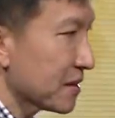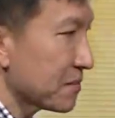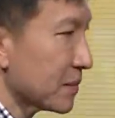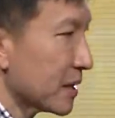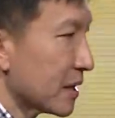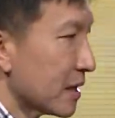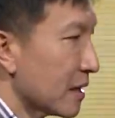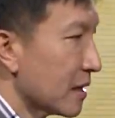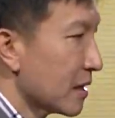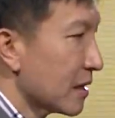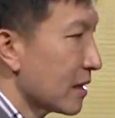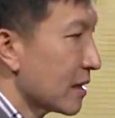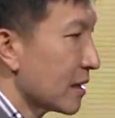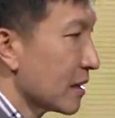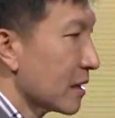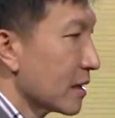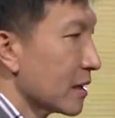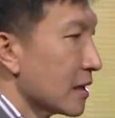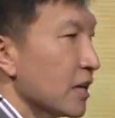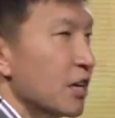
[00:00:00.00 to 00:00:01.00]
Him.
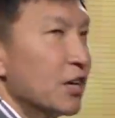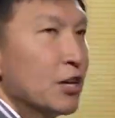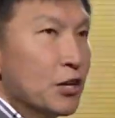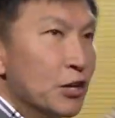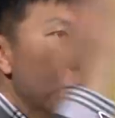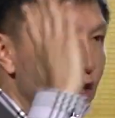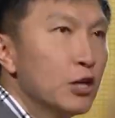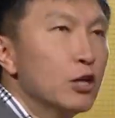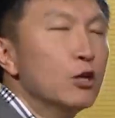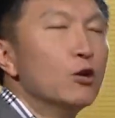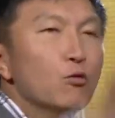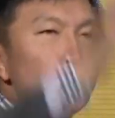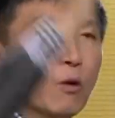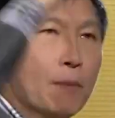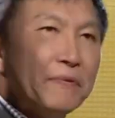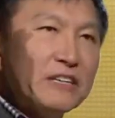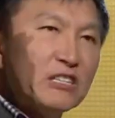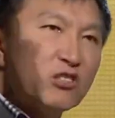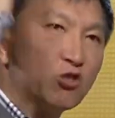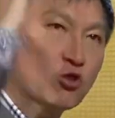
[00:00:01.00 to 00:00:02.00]
You will
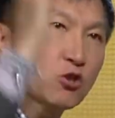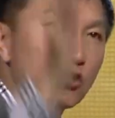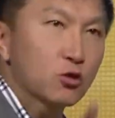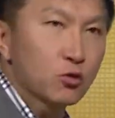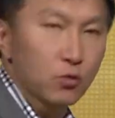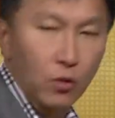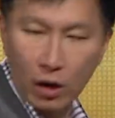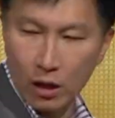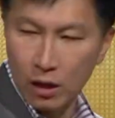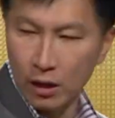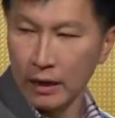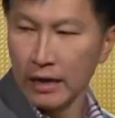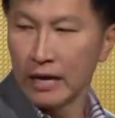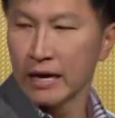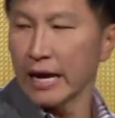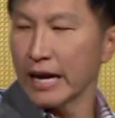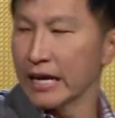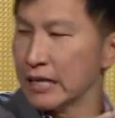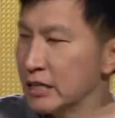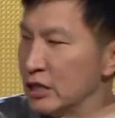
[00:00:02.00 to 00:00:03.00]
be strong
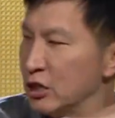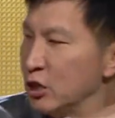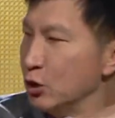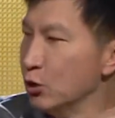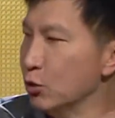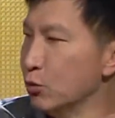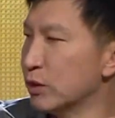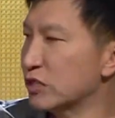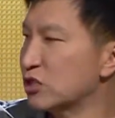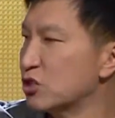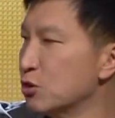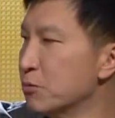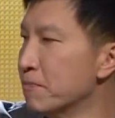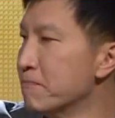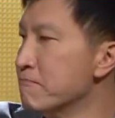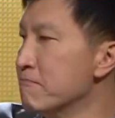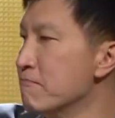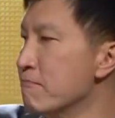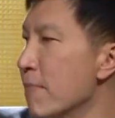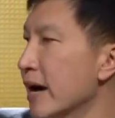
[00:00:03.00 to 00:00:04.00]
and you will do
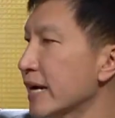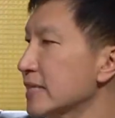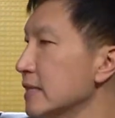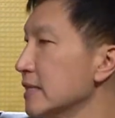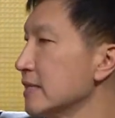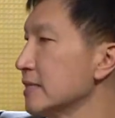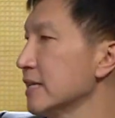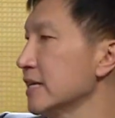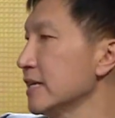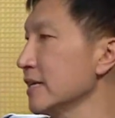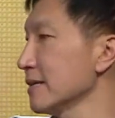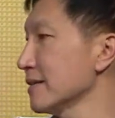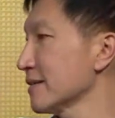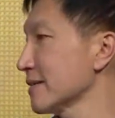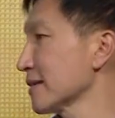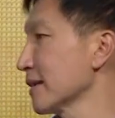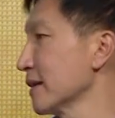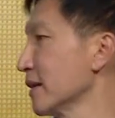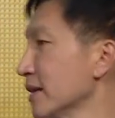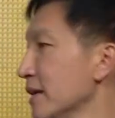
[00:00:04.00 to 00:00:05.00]
mighty
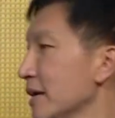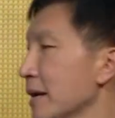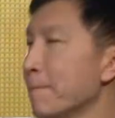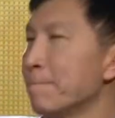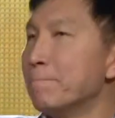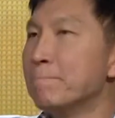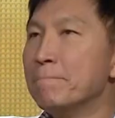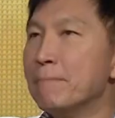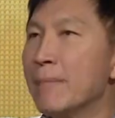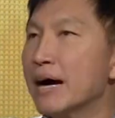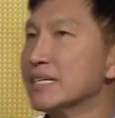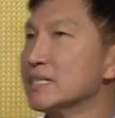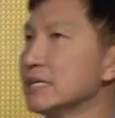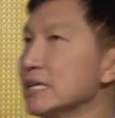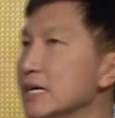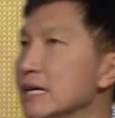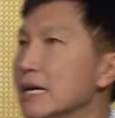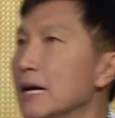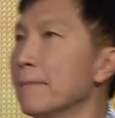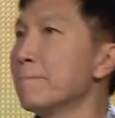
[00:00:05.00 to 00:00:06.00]
things
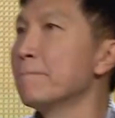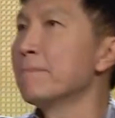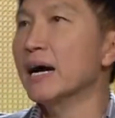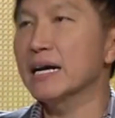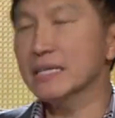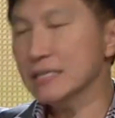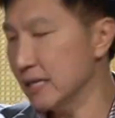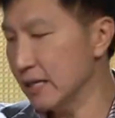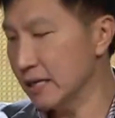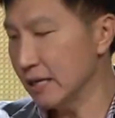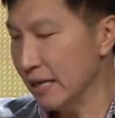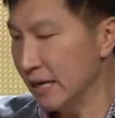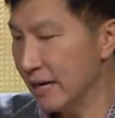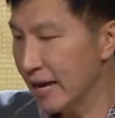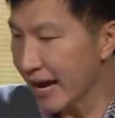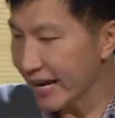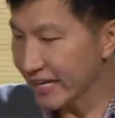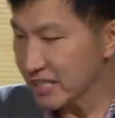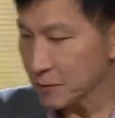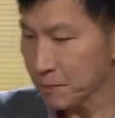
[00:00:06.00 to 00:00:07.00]
mighty, mighty
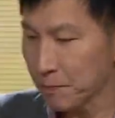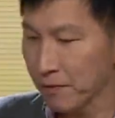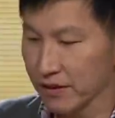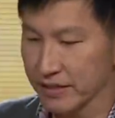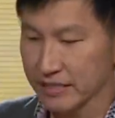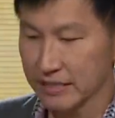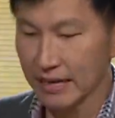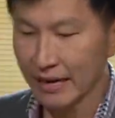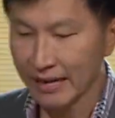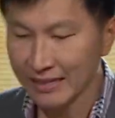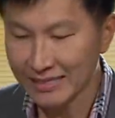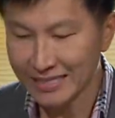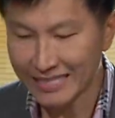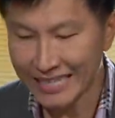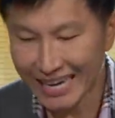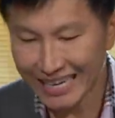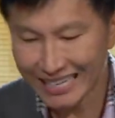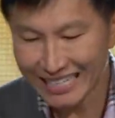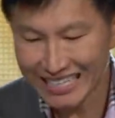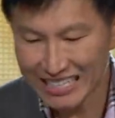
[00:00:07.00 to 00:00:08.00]
exploits. And
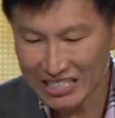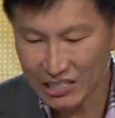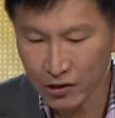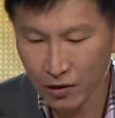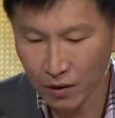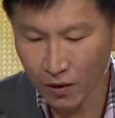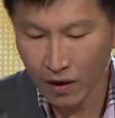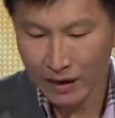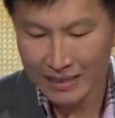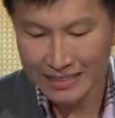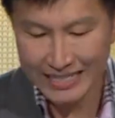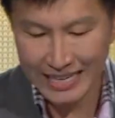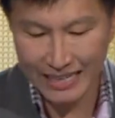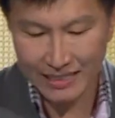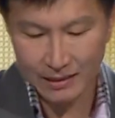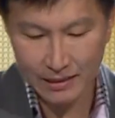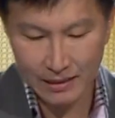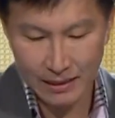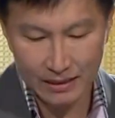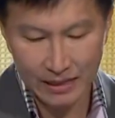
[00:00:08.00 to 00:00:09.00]
that is your
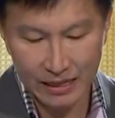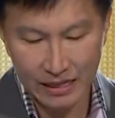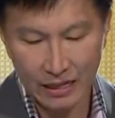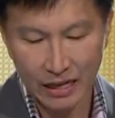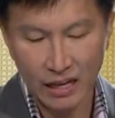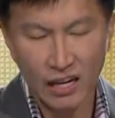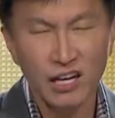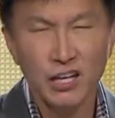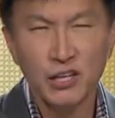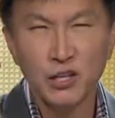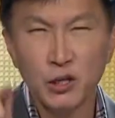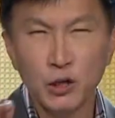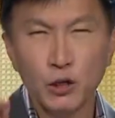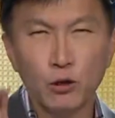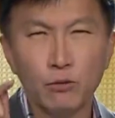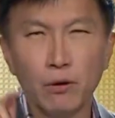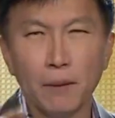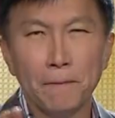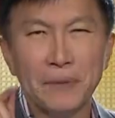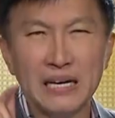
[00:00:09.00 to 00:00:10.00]
destiny. You
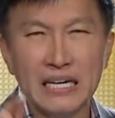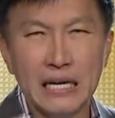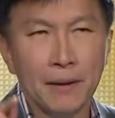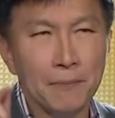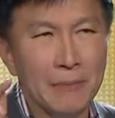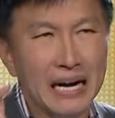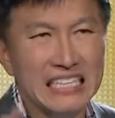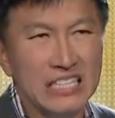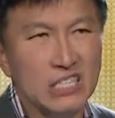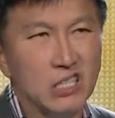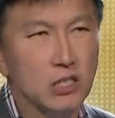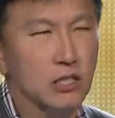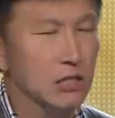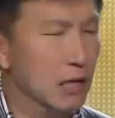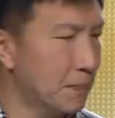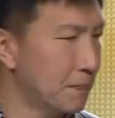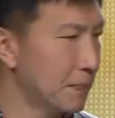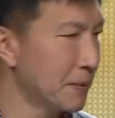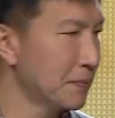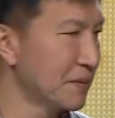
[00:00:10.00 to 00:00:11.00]
will become
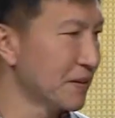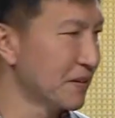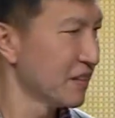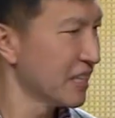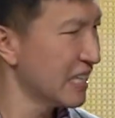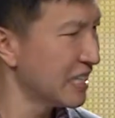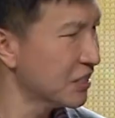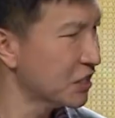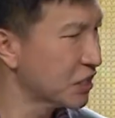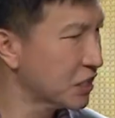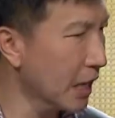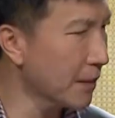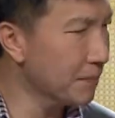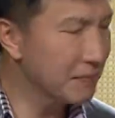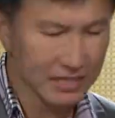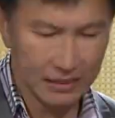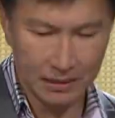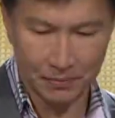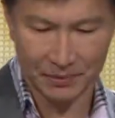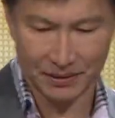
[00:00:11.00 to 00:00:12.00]
unstoppable,
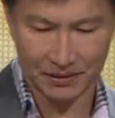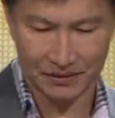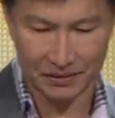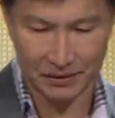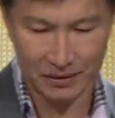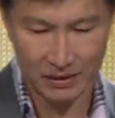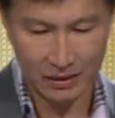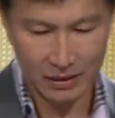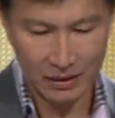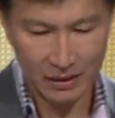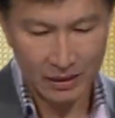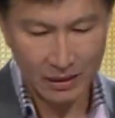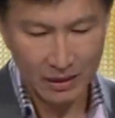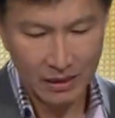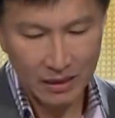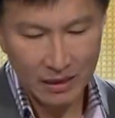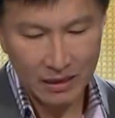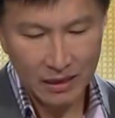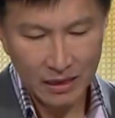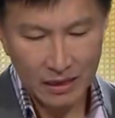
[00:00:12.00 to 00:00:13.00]
indomitable.
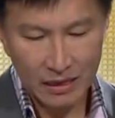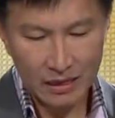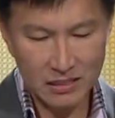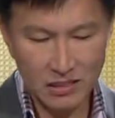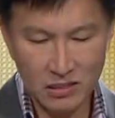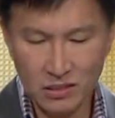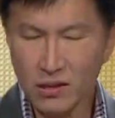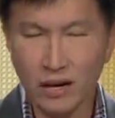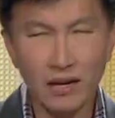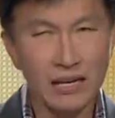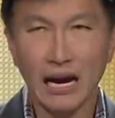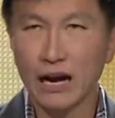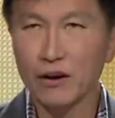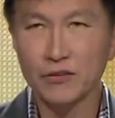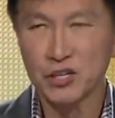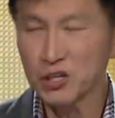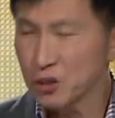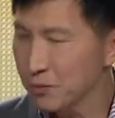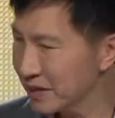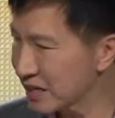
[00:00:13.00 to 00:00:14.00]
It's not our
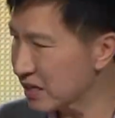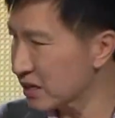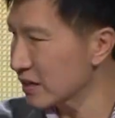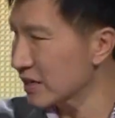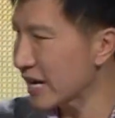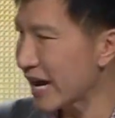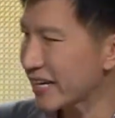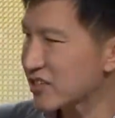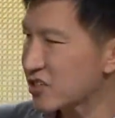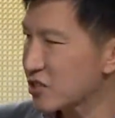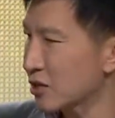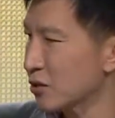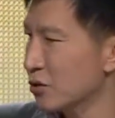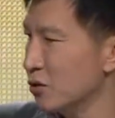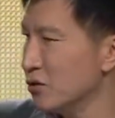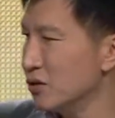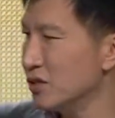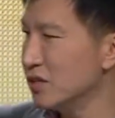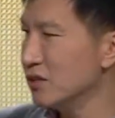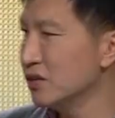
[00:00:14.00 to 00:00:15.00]
human connection,
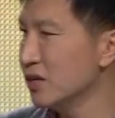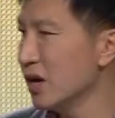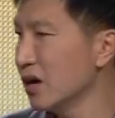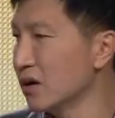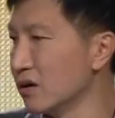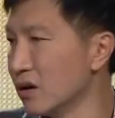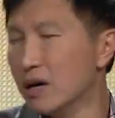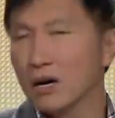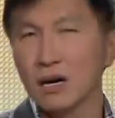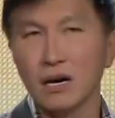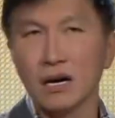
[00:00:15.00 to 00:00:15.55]
who you know,